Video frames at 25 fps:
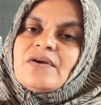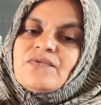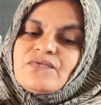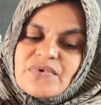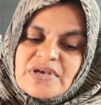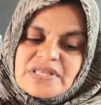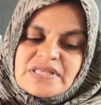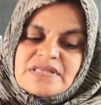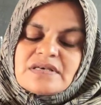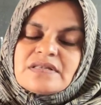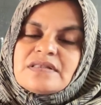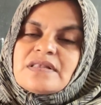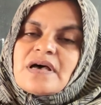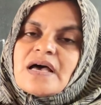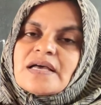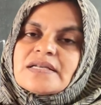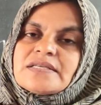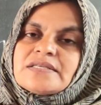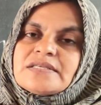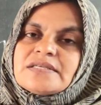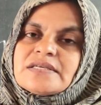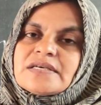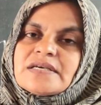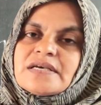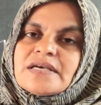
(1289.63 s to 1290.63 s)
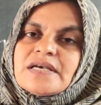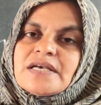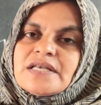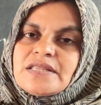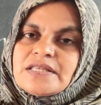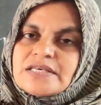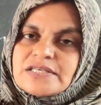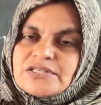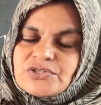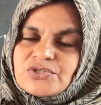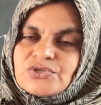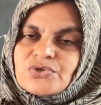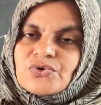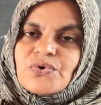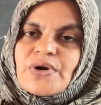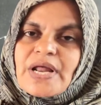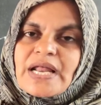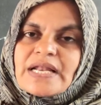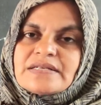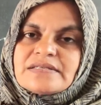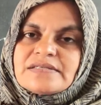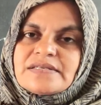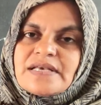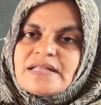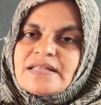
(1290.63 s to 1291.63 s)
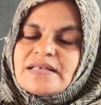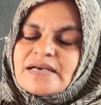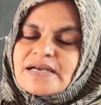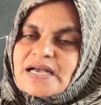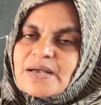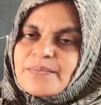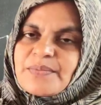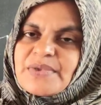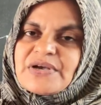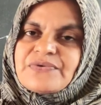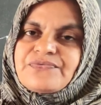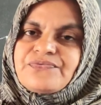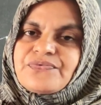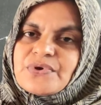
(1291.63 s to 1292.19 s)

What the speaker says: With that, the students and the coming